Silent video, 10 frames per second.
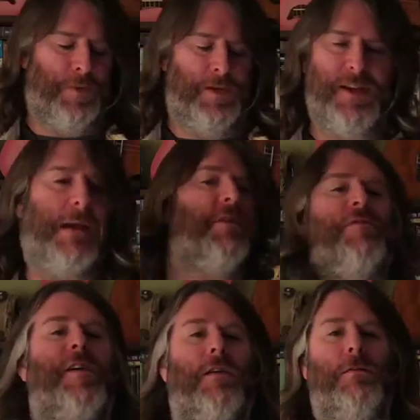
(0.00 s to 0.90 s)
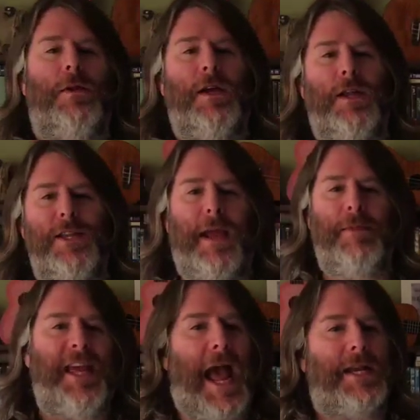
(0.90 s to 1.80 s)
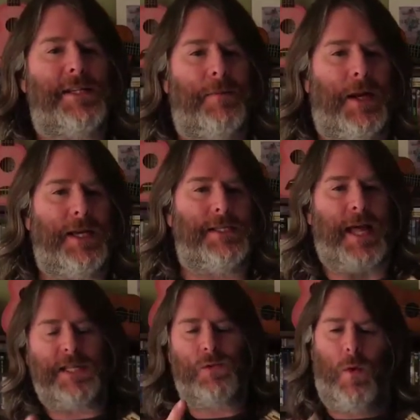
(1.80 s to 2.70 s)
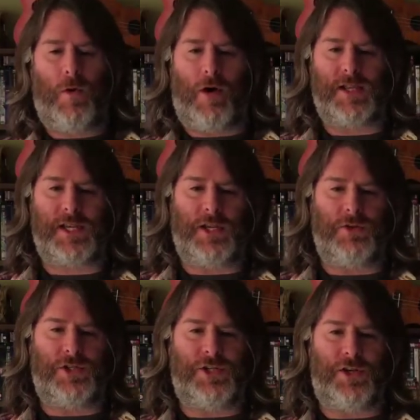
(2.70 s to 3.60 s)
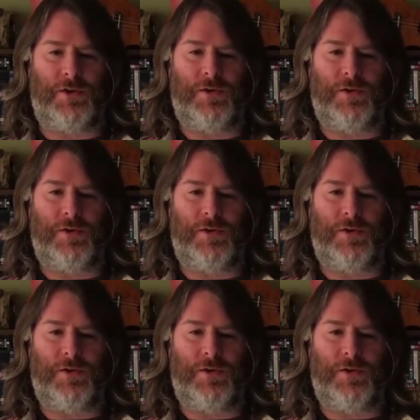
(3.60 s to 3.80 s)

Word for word: Name the film, name the actor, please. That's what we're asking you to do.